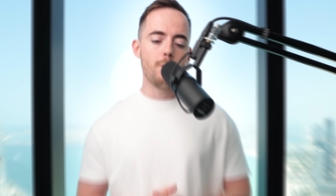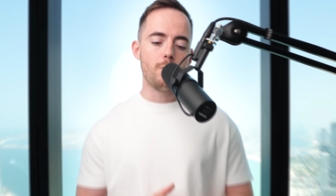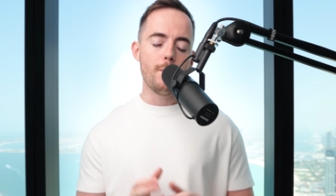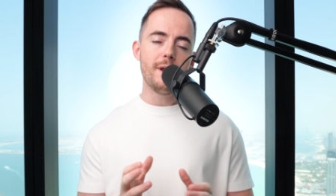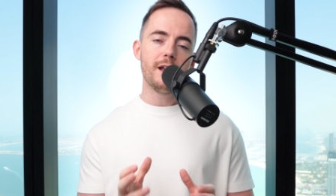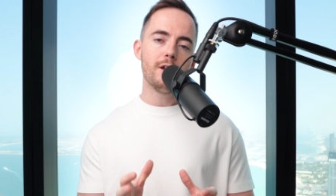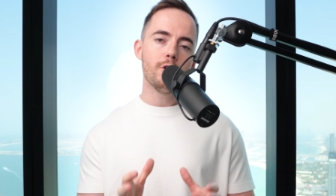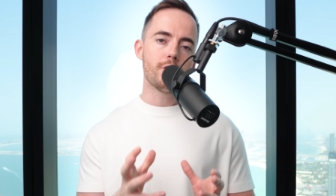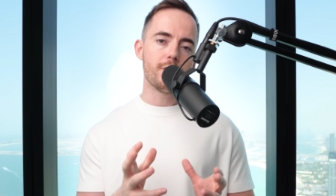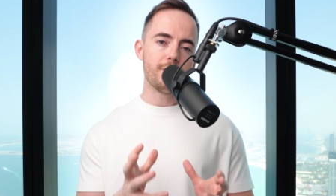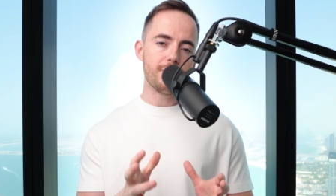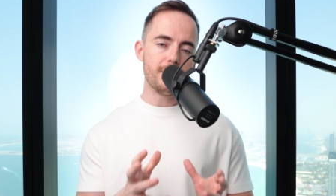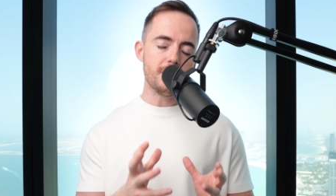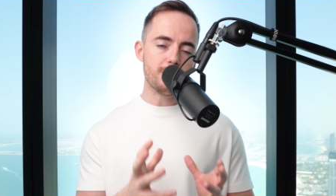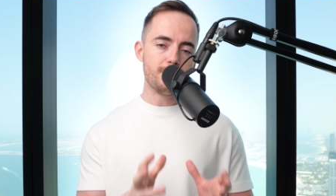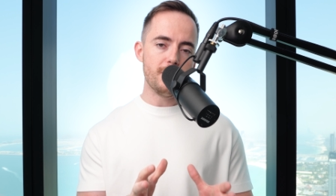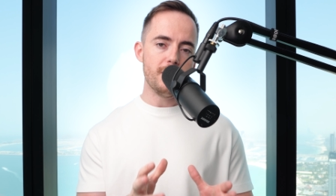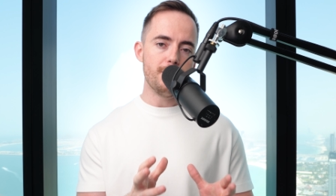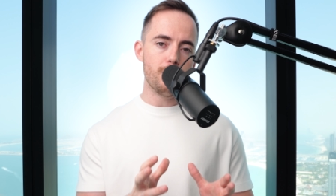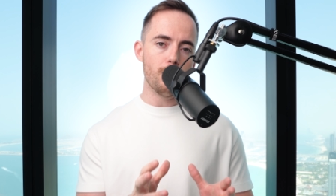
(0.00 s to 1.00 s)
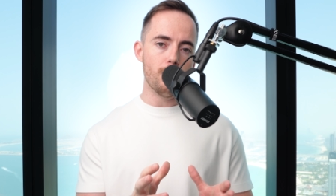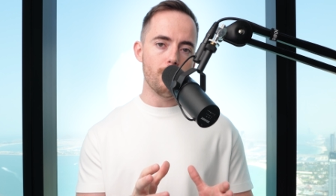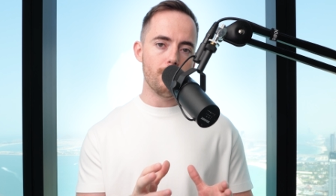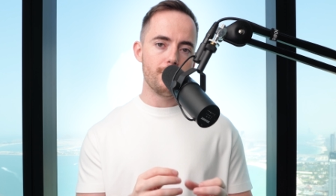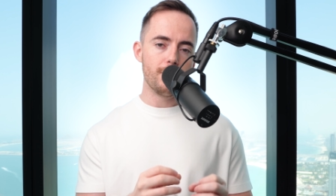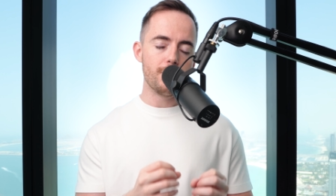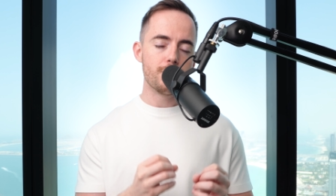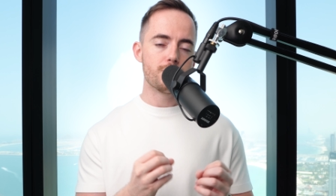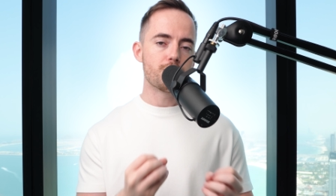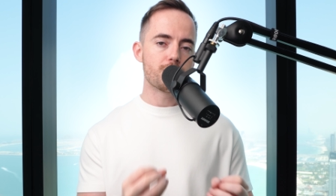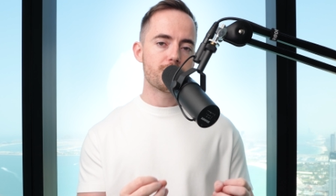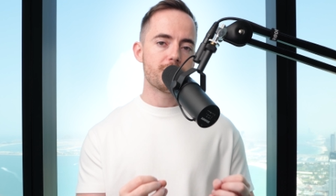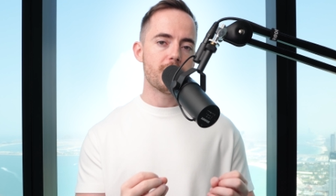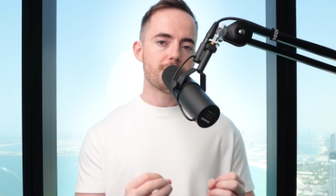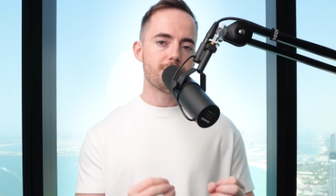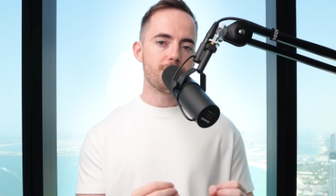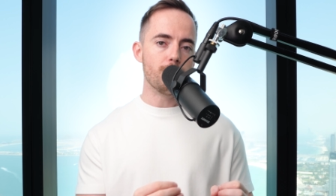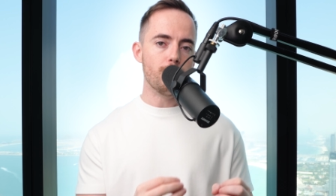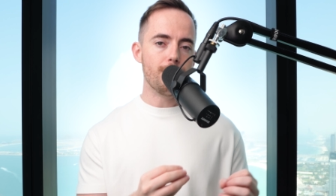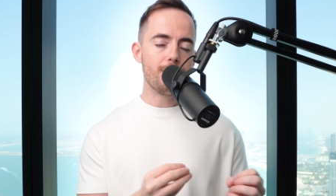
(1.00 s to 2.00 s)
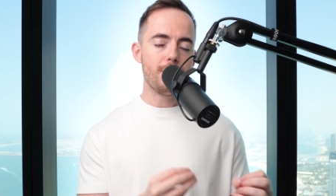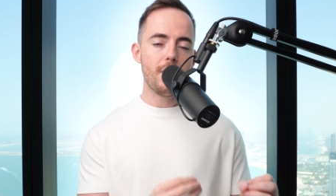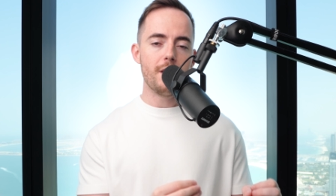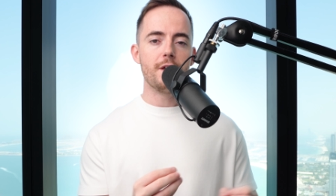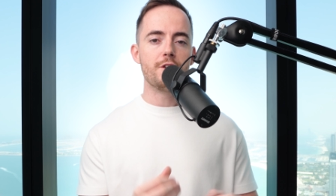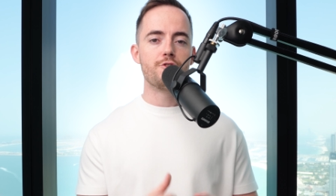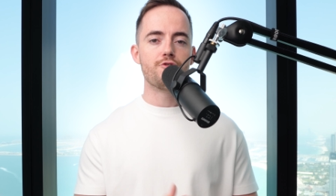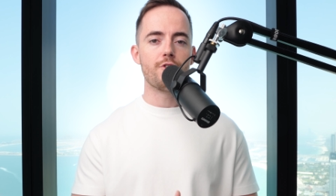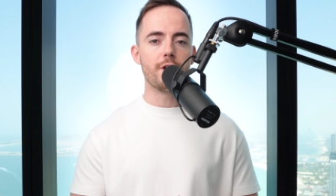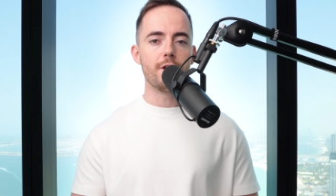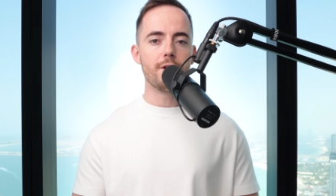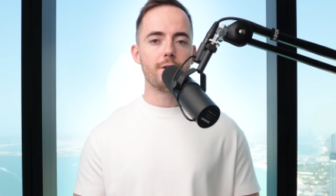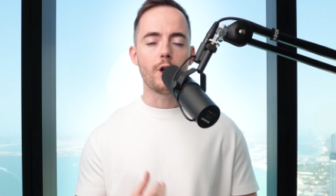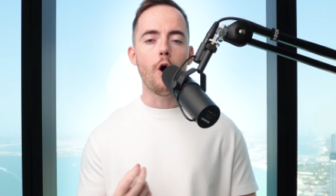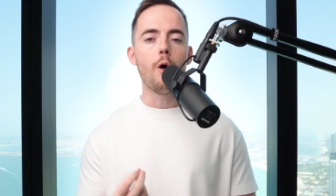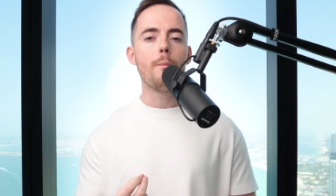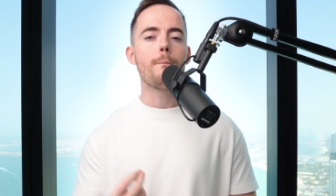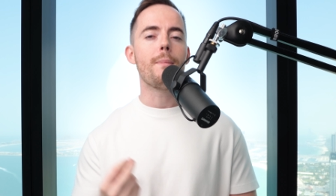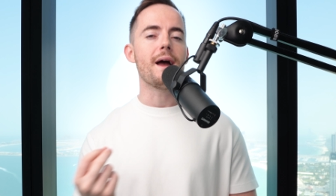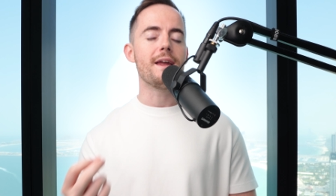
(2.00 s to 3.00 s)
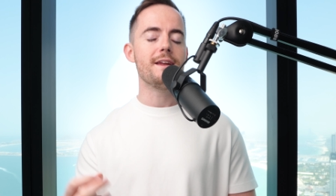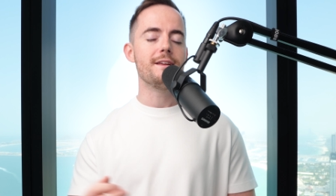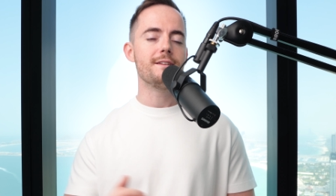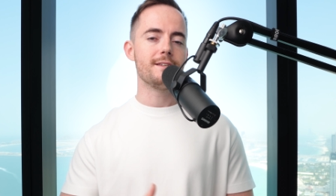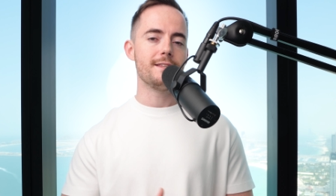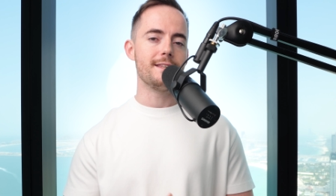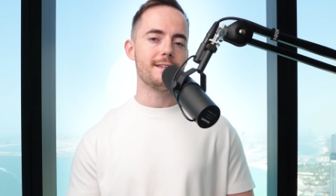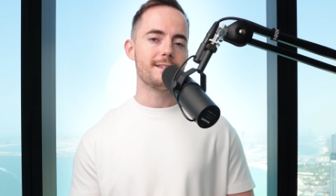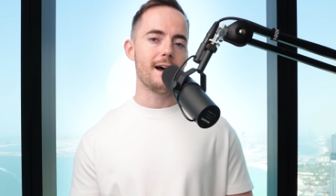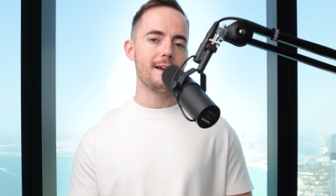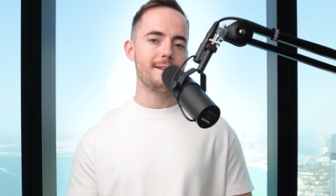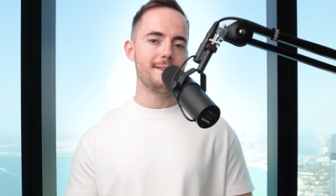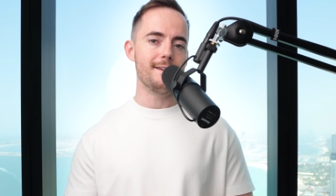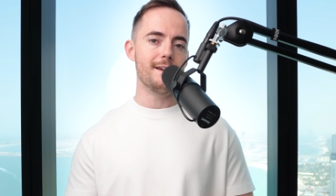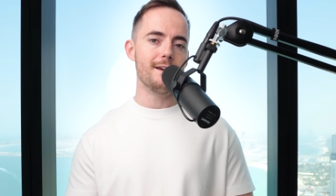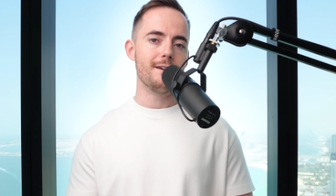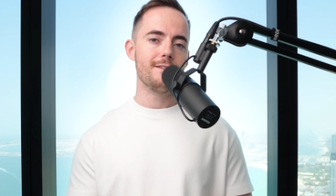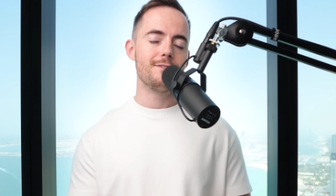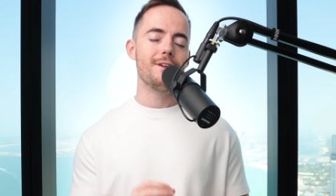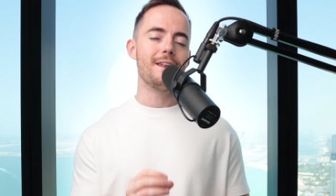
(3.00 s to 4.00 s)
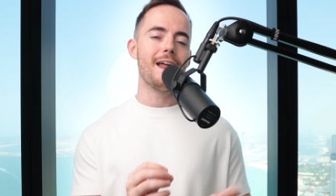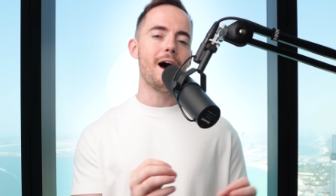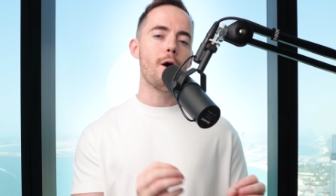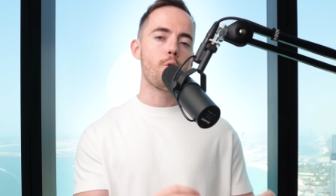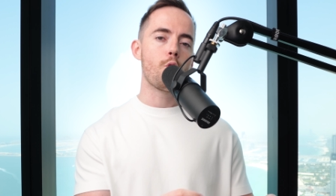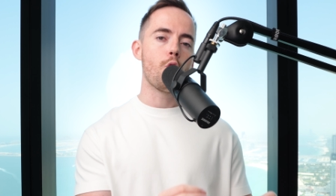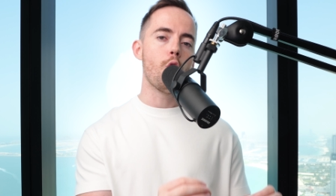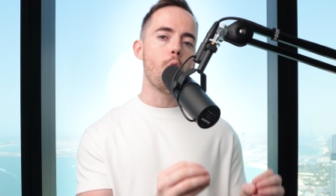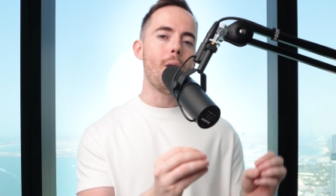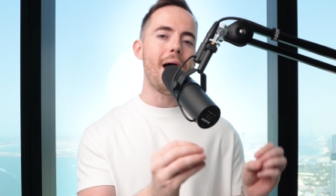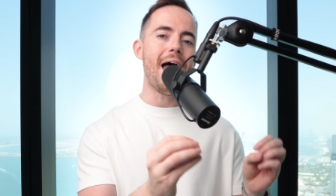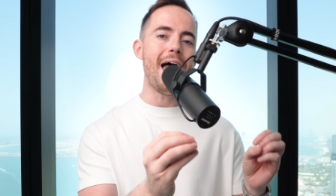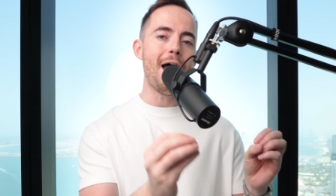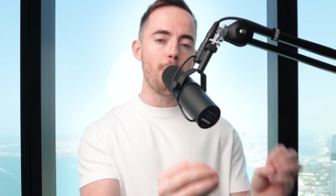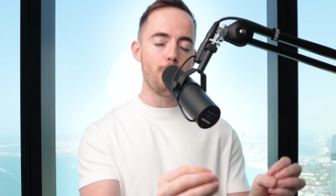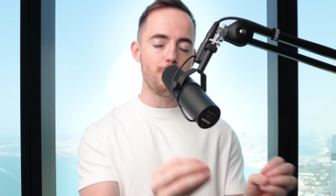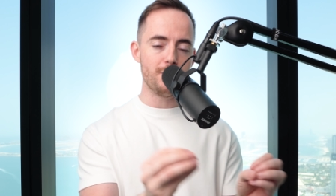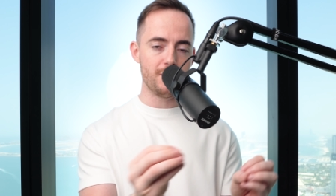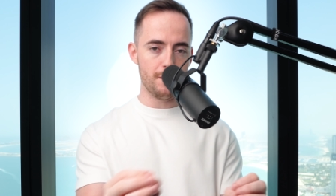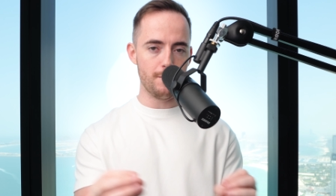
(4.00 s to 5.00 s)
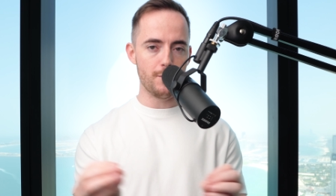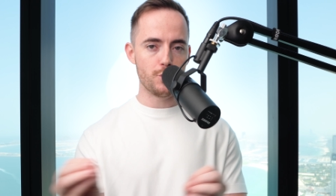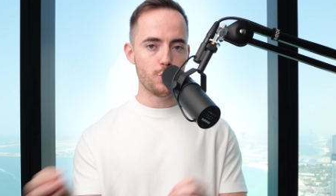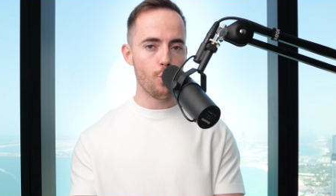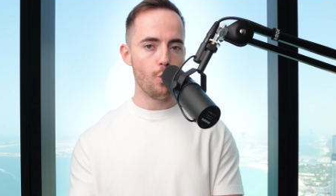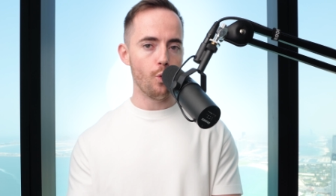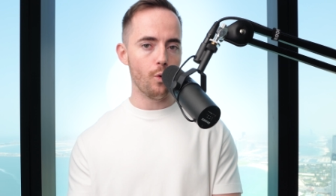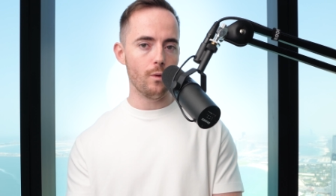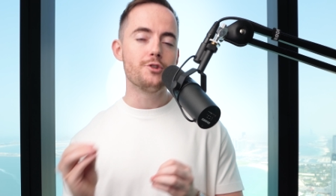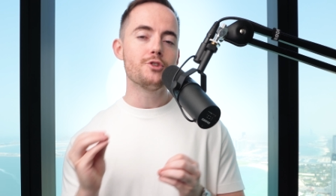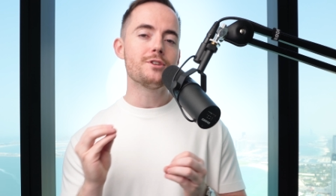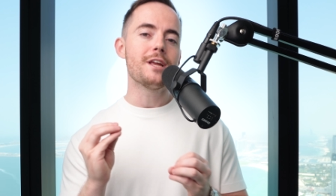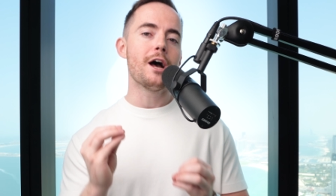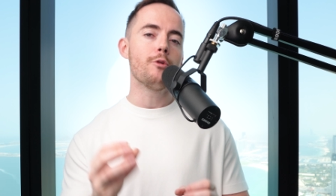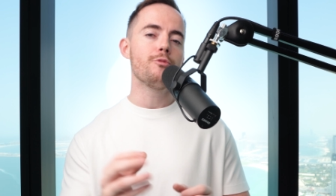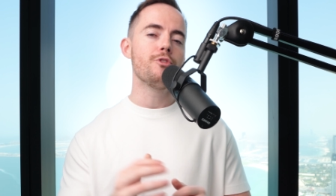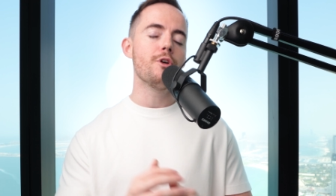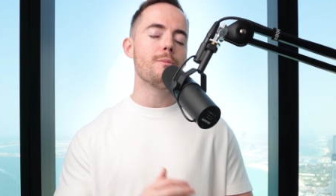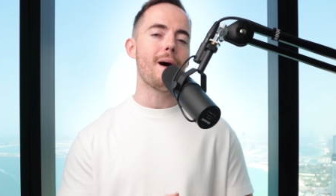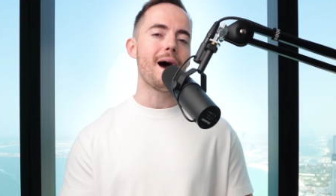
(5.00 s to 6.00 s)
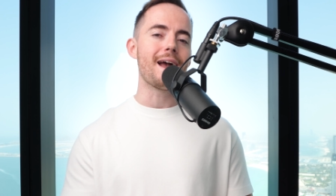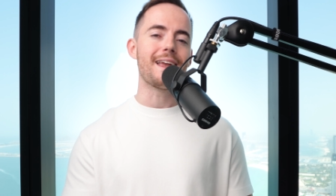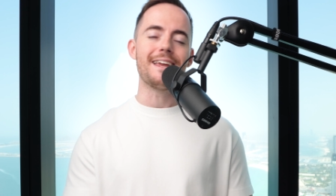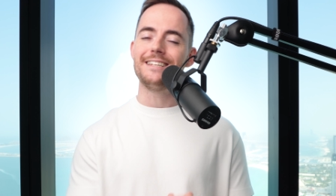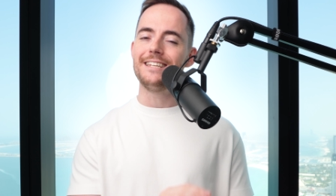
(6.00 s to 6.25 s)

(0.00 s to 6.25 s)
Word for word: And when we look at these people that are successful and they drink, can't buy into this idea that alcohol helped them at all. It just held them back.